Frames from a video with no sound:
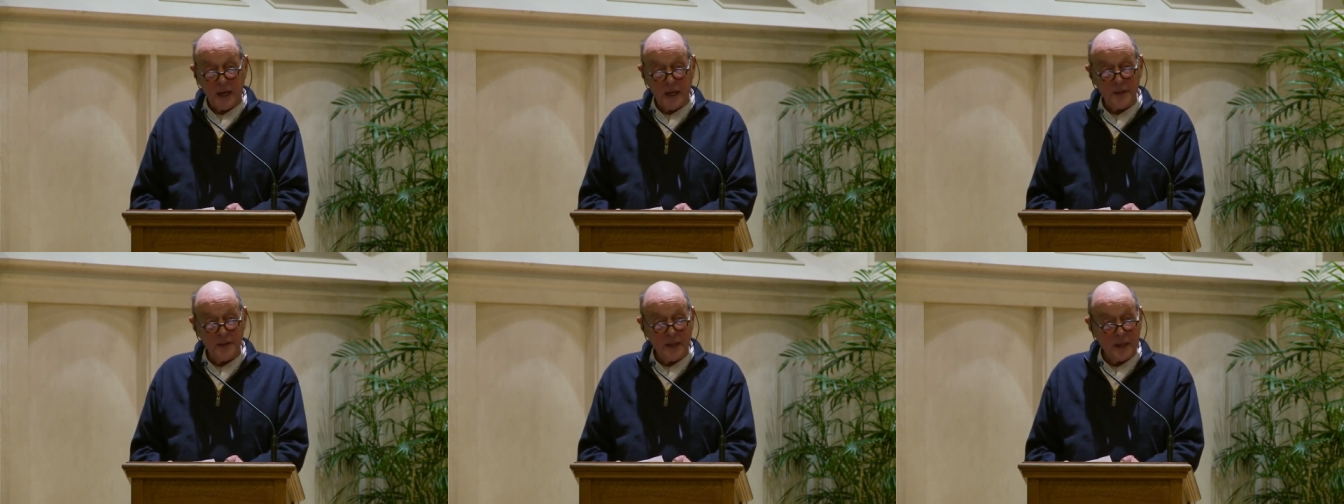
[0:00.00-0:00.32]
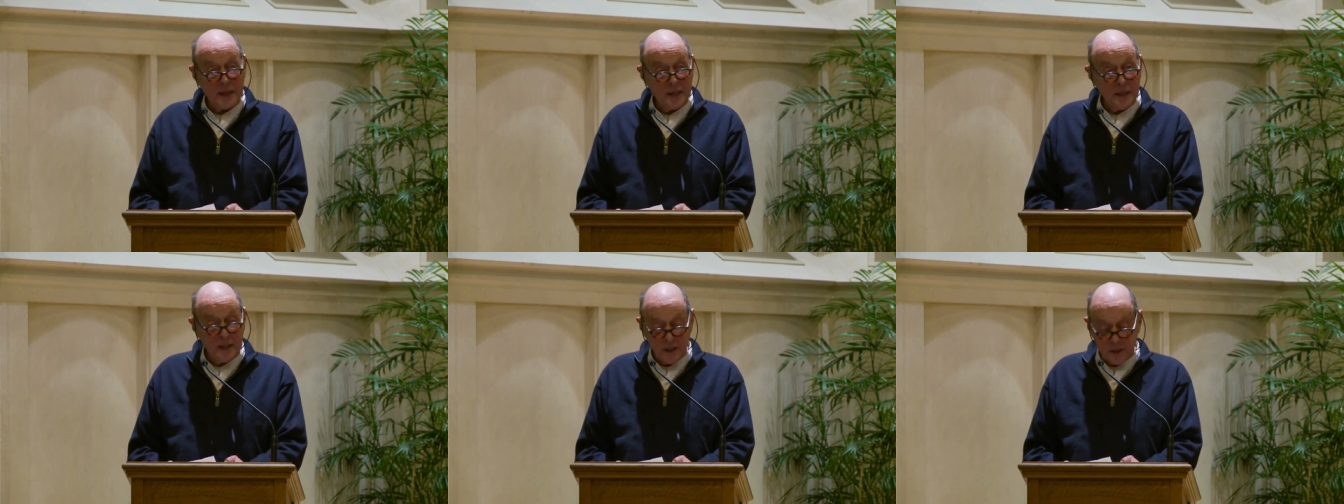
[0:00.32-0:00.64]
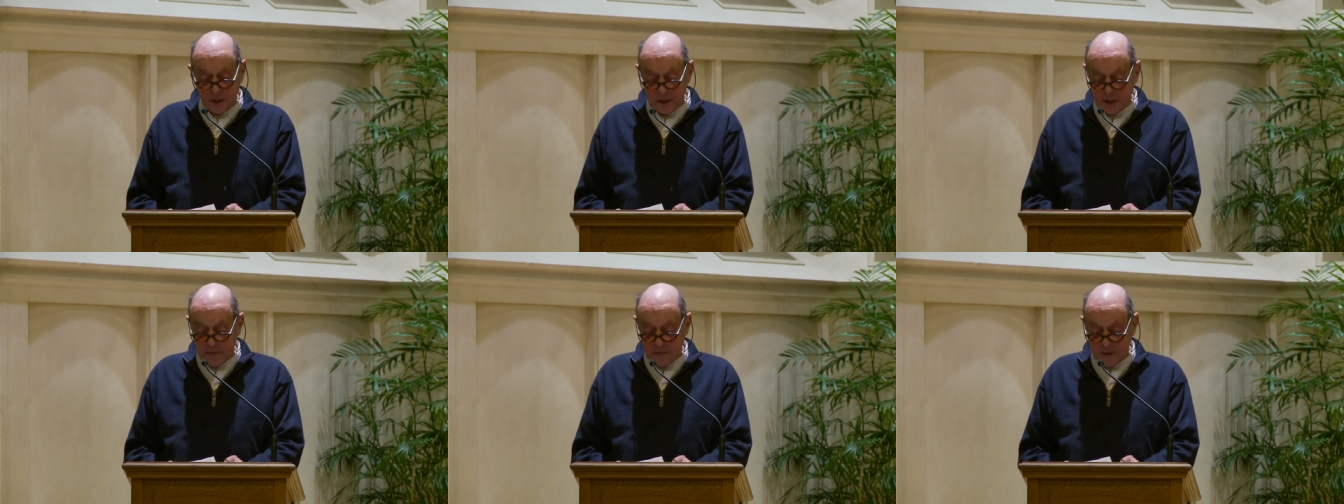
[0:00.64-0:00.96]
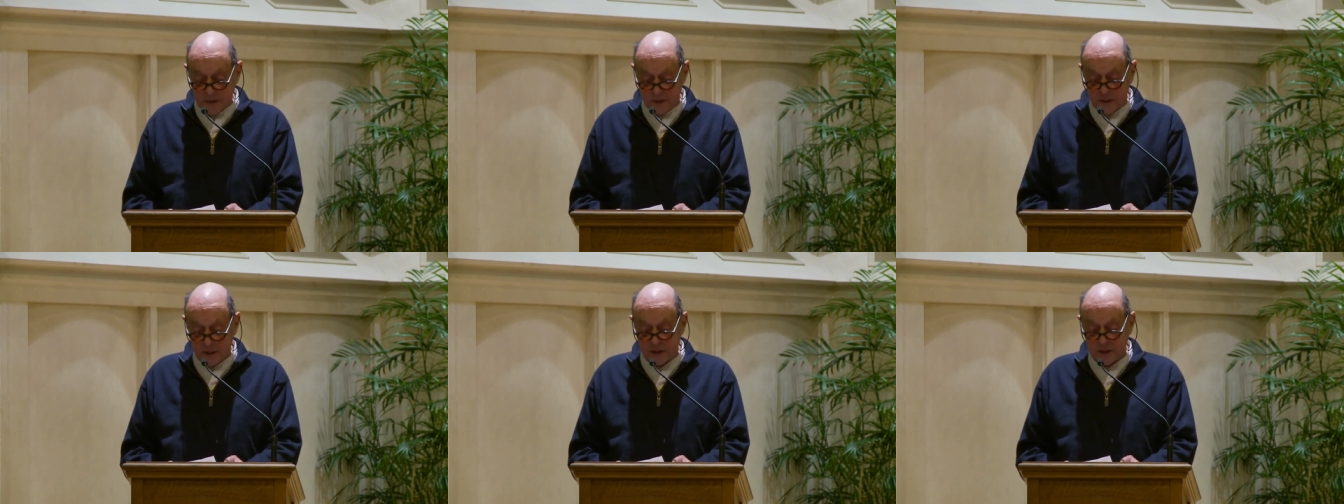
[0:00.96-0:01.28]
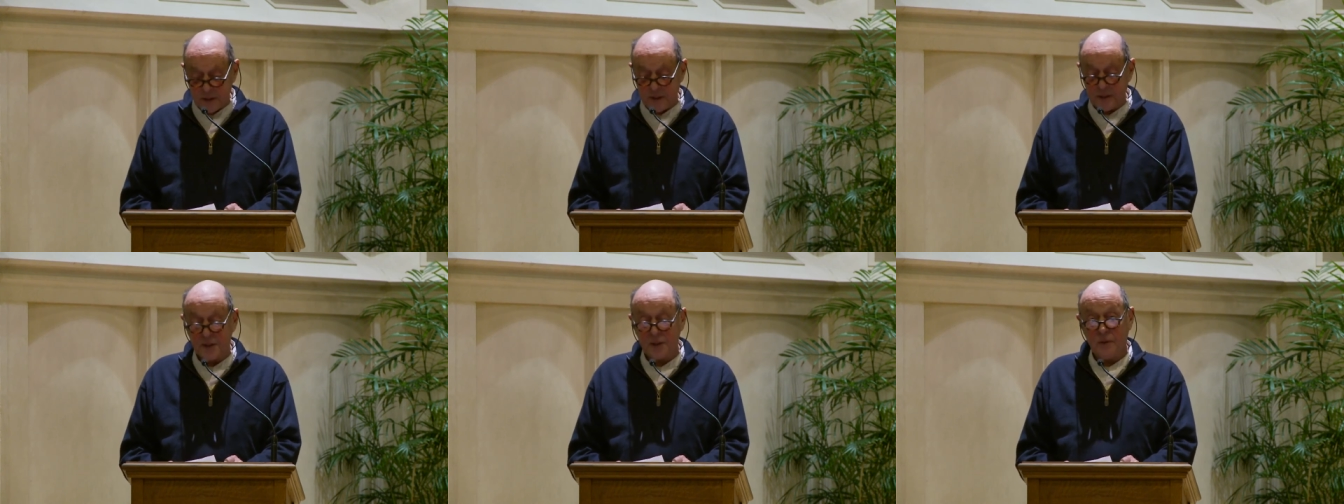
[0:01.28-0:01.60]
and the condition of
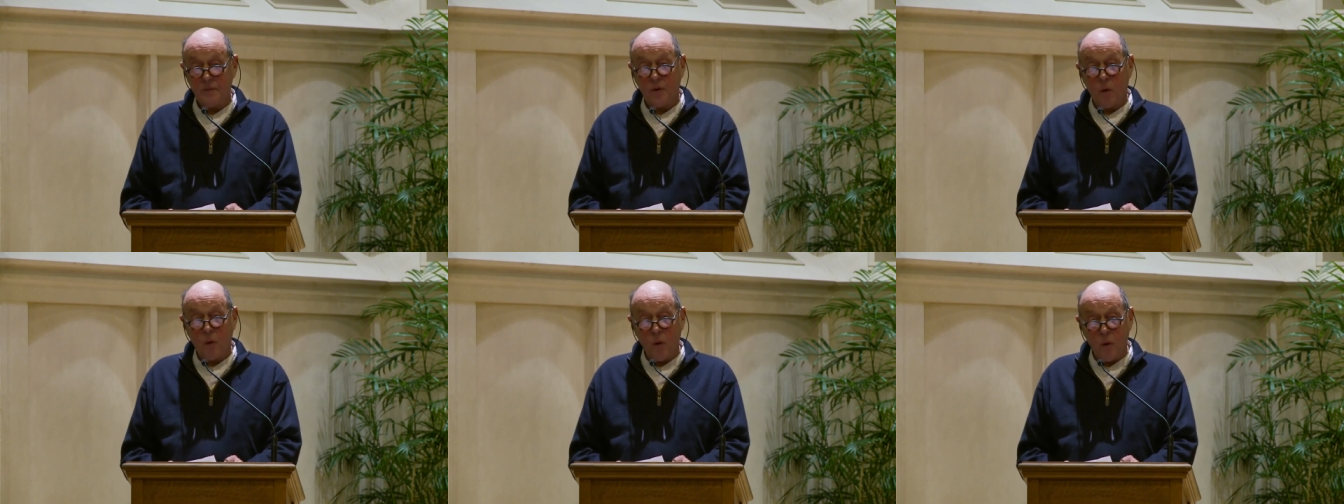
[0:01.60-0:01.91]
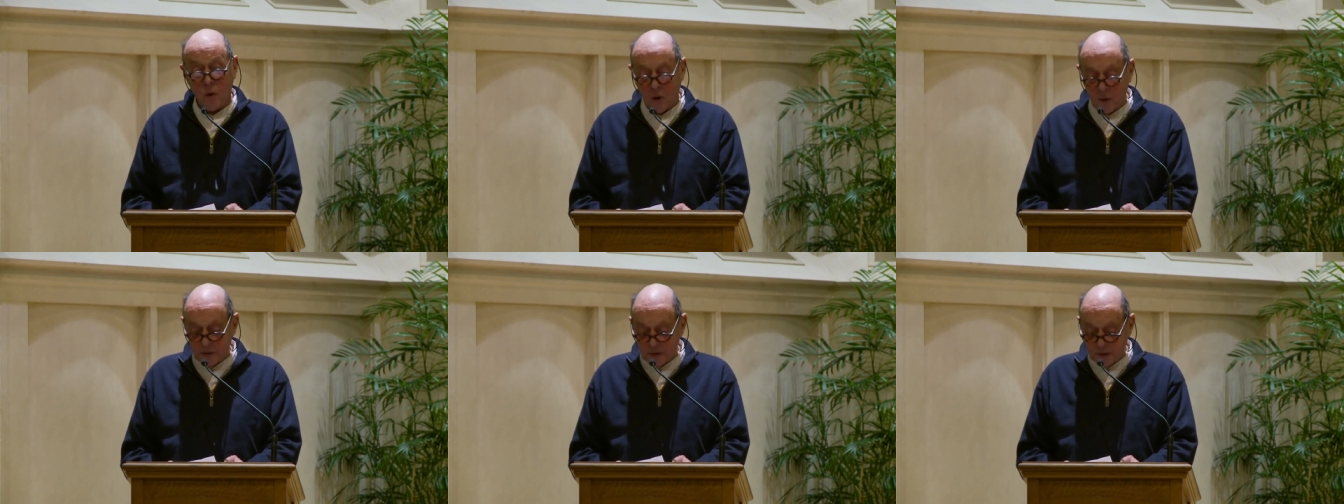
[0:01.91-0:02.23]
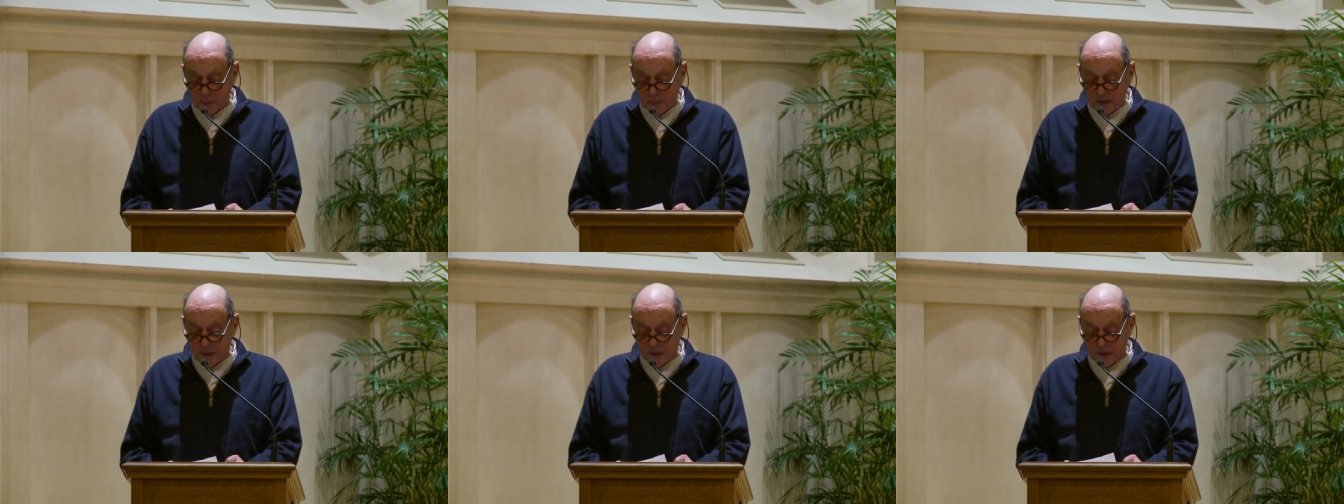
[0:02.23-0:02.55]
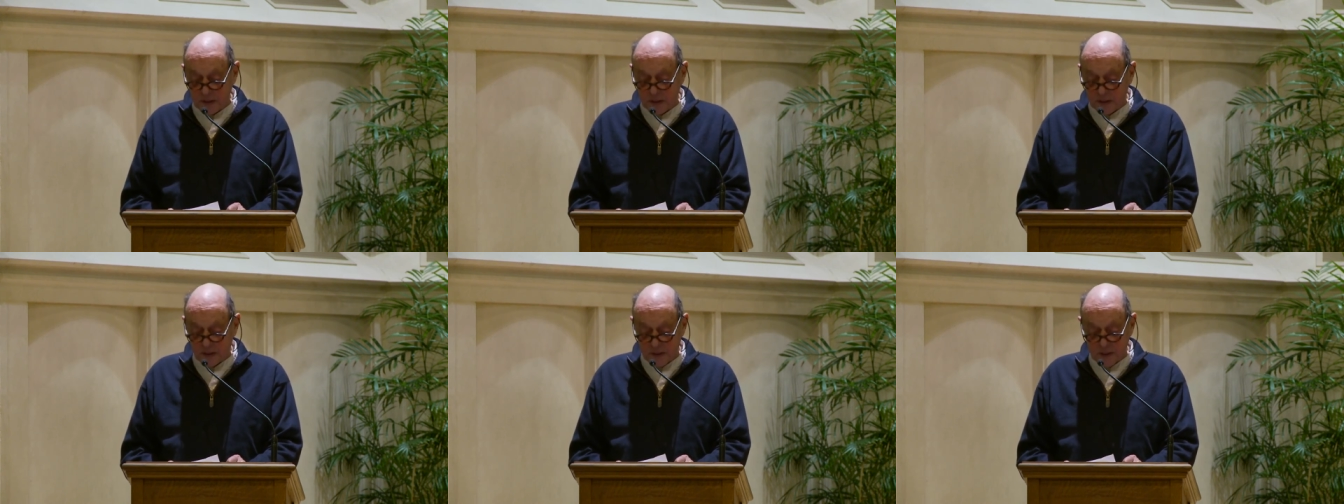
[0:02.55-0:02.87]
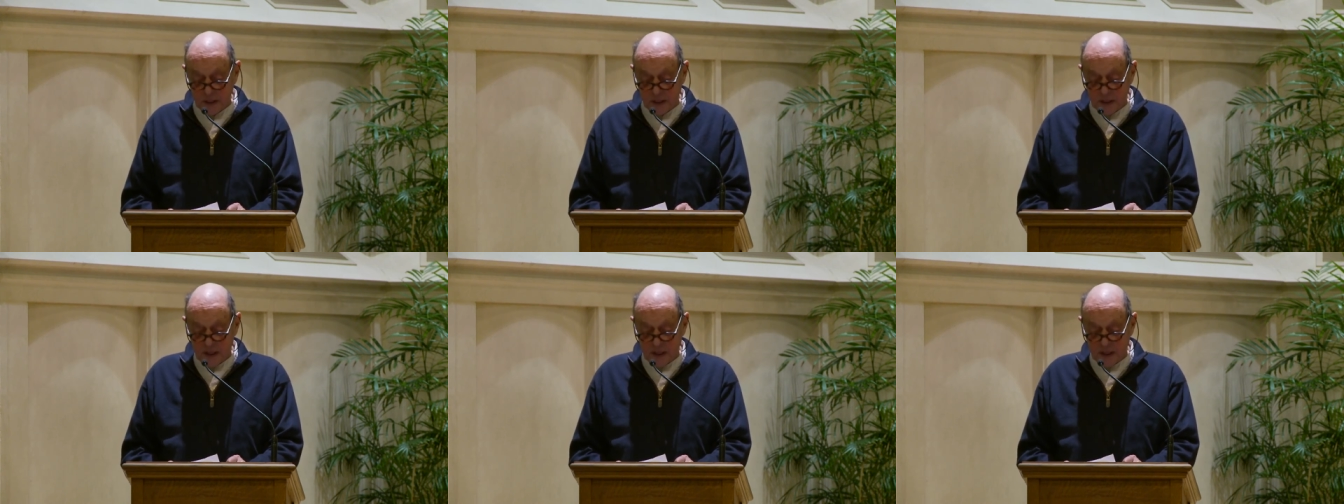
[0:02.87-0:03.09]
existence of all the species